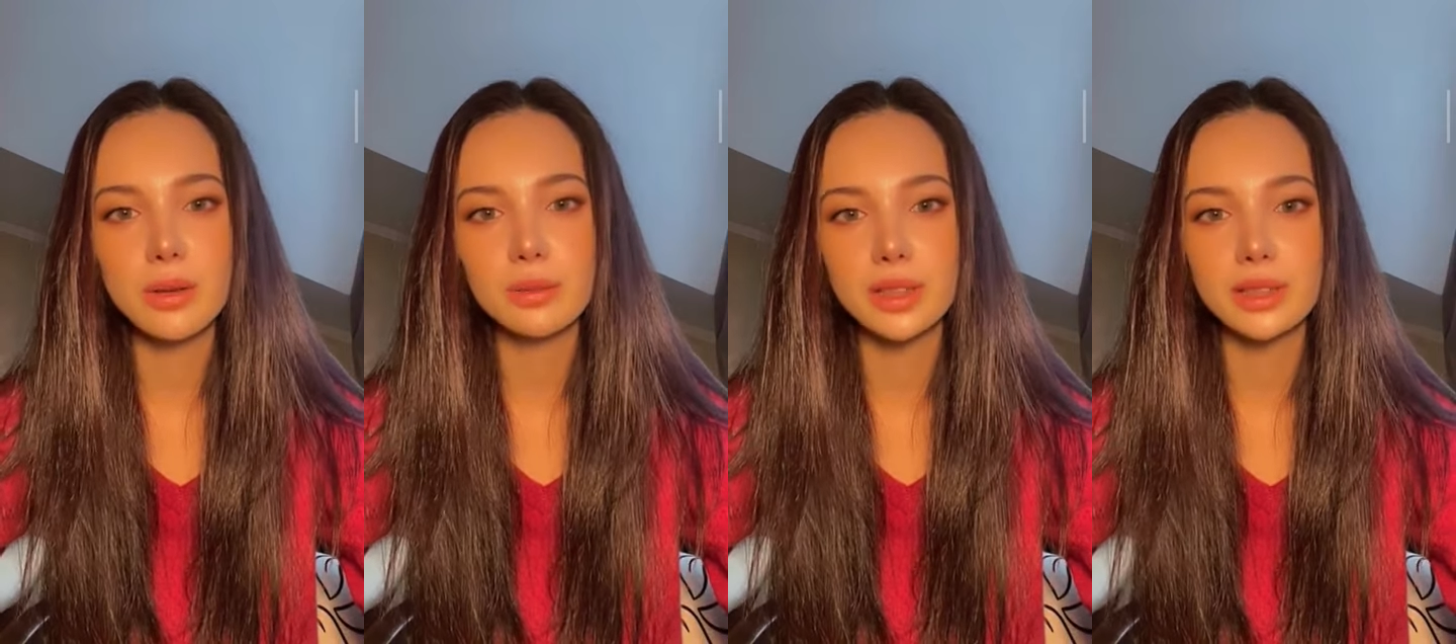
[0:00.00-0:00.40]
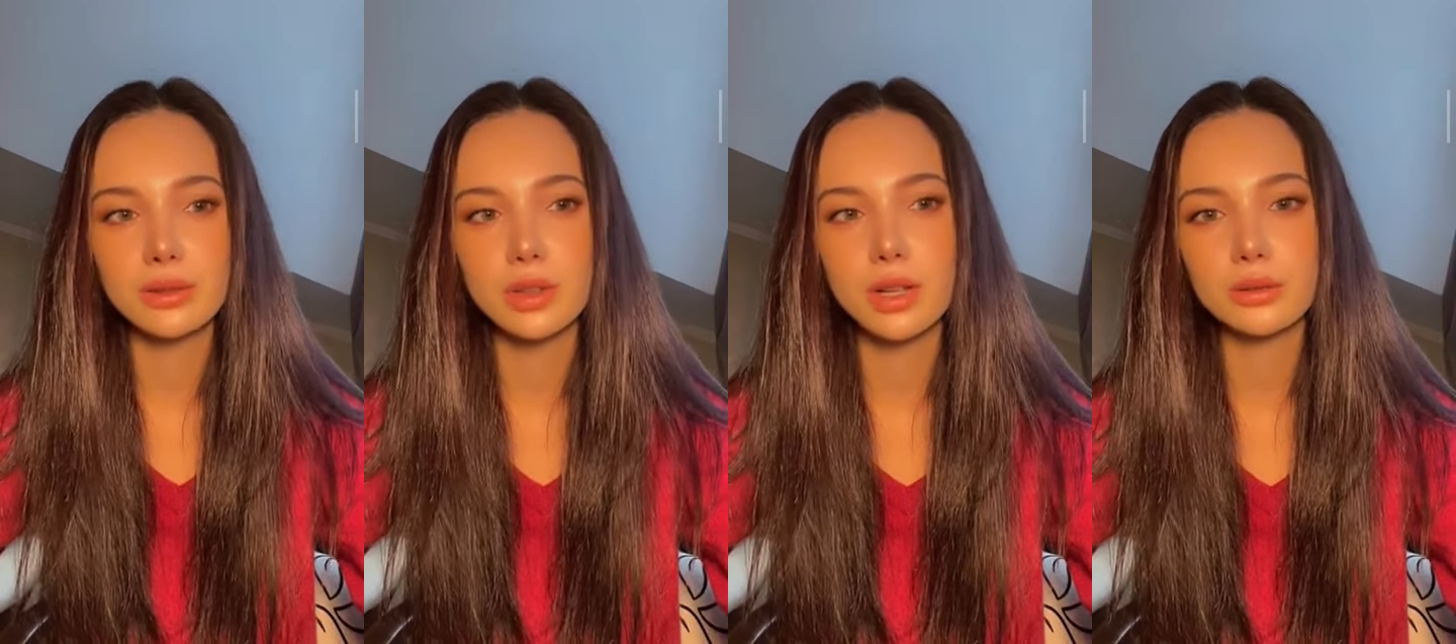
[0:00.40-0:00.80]
up like
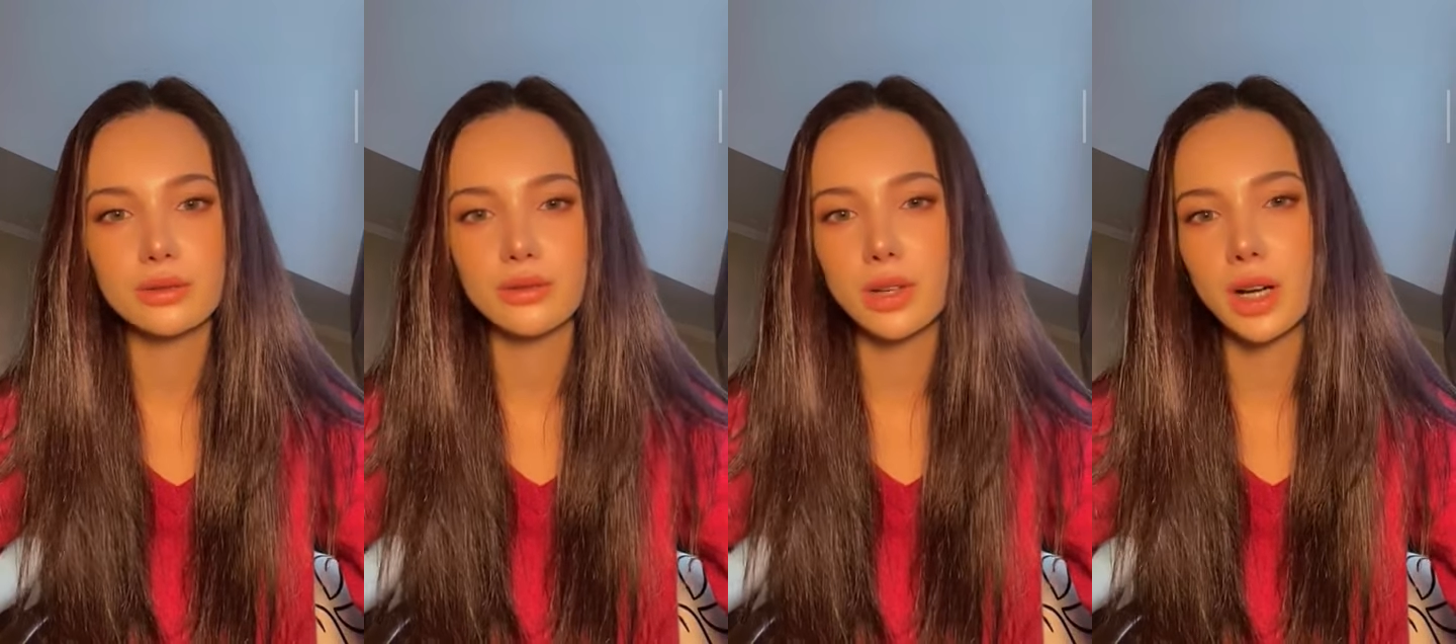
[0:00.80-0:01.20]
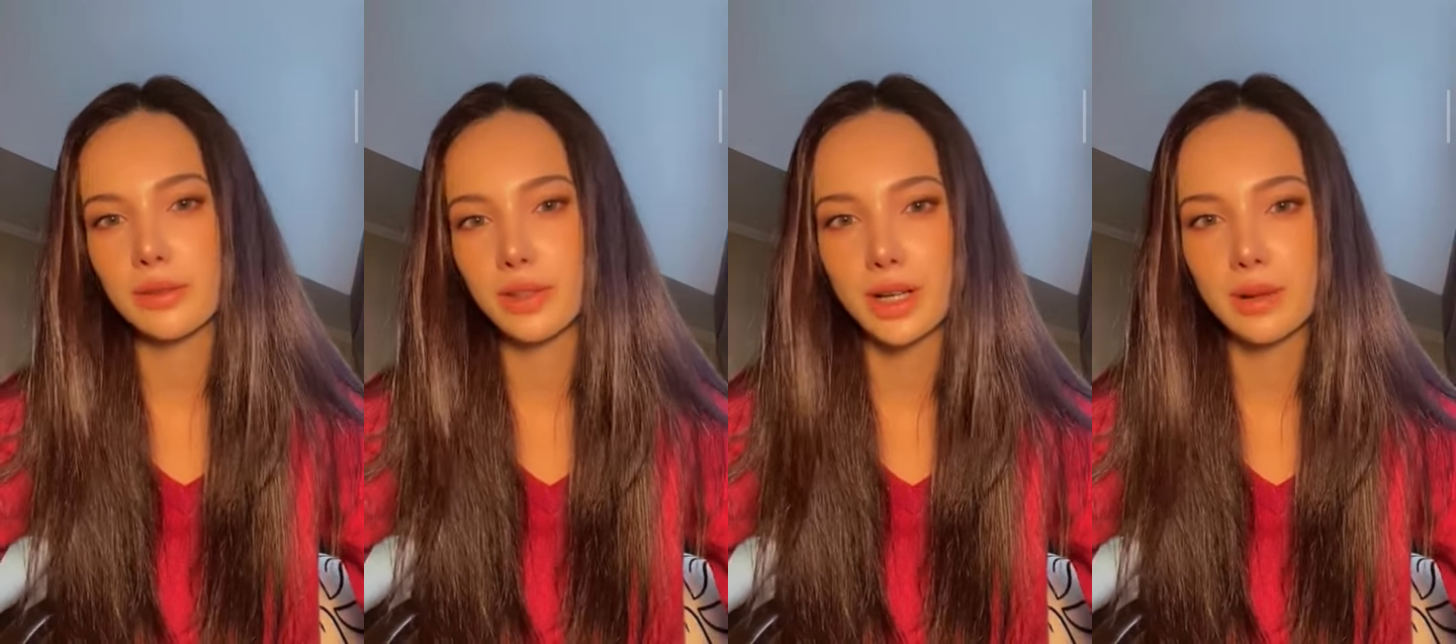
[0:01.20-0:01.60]
around
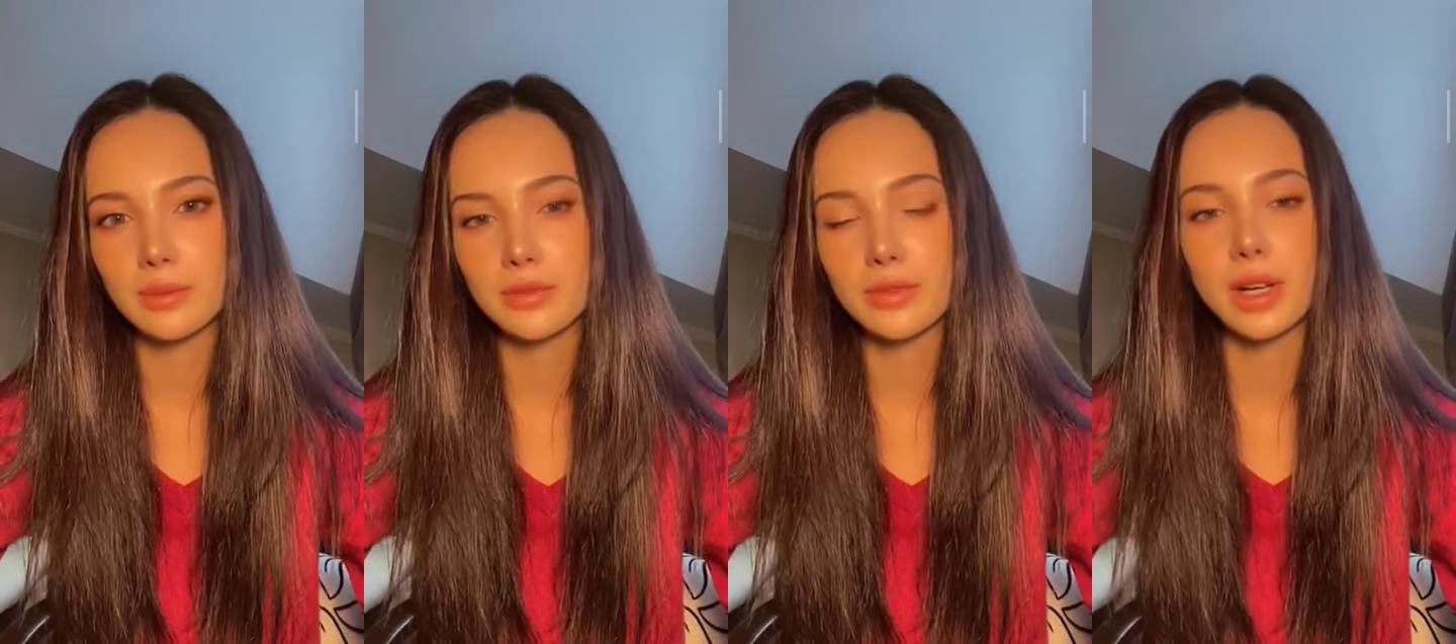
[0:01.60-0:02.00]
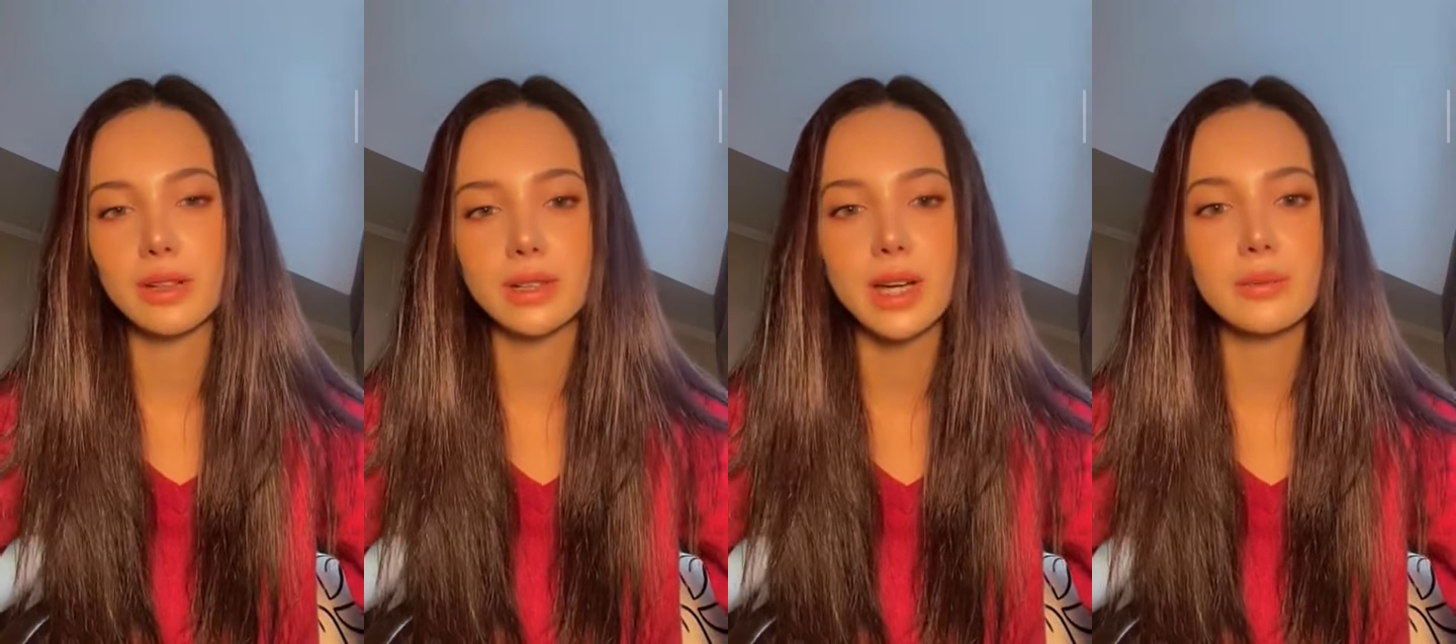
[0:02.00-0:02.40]
5
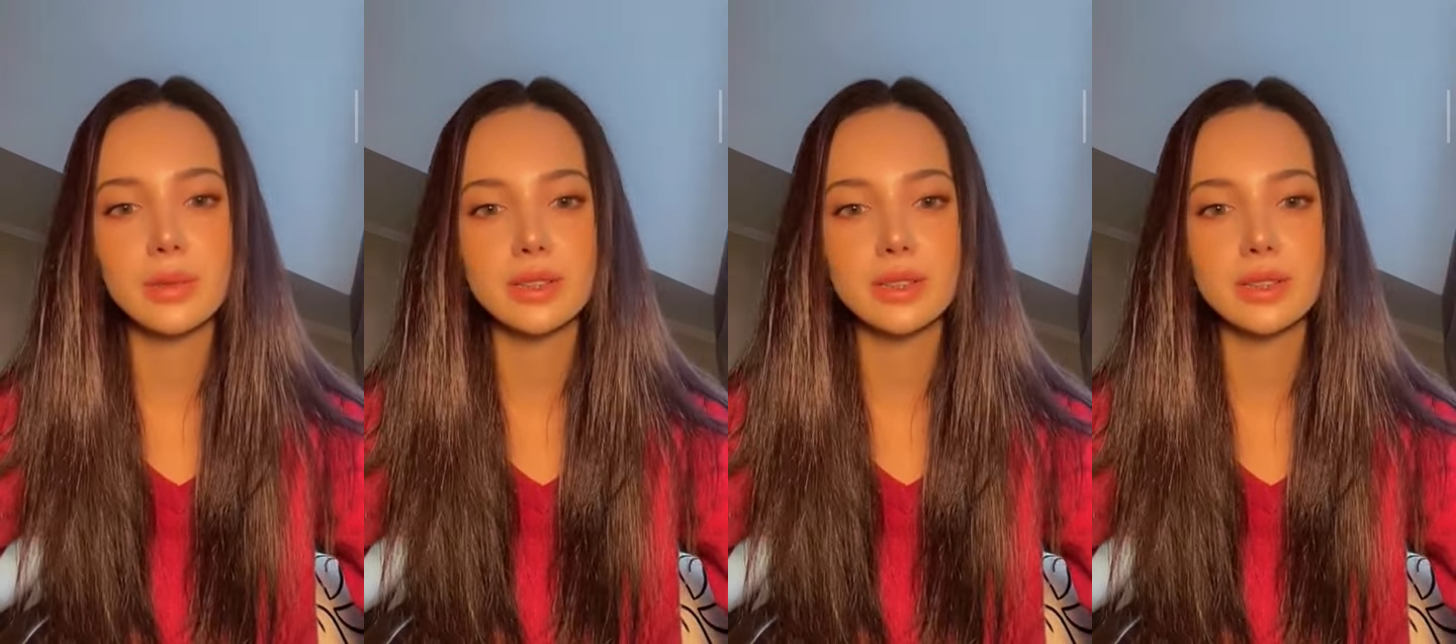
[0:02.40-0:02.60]
a.m.,